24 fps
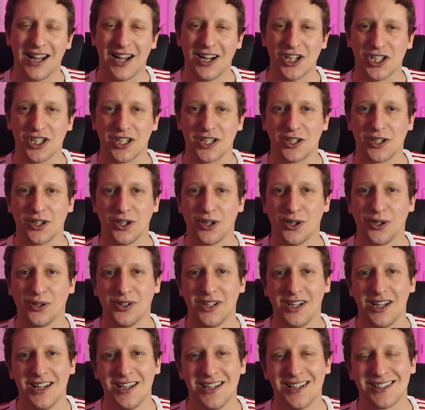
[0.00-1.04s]
Ashley Cole.
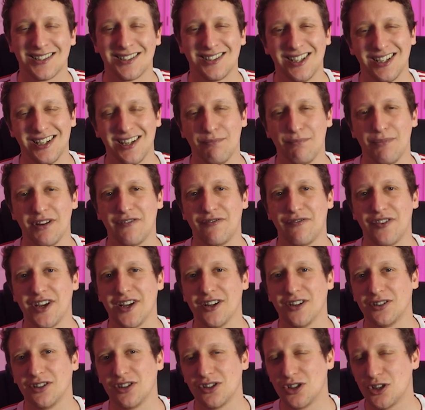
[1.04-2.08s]
Sitting
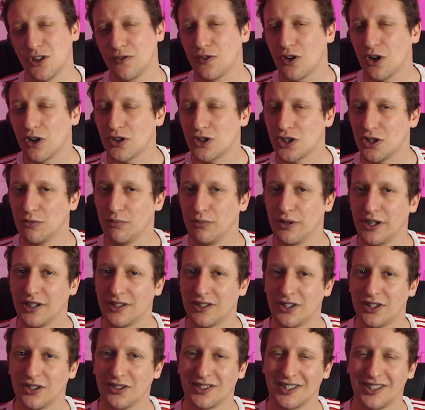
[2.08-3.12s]
midfielders, you've got
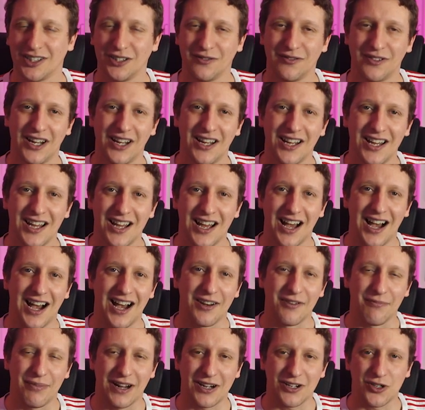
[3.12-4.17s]
Gilberto Silva
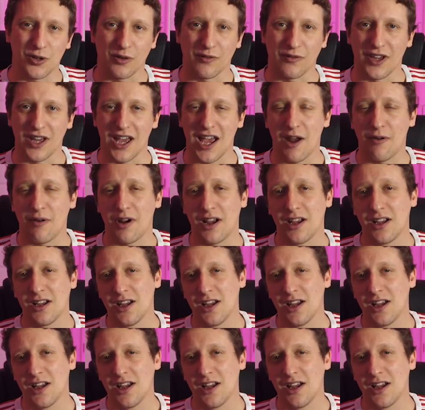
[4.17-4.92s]
and Patrick Vieira.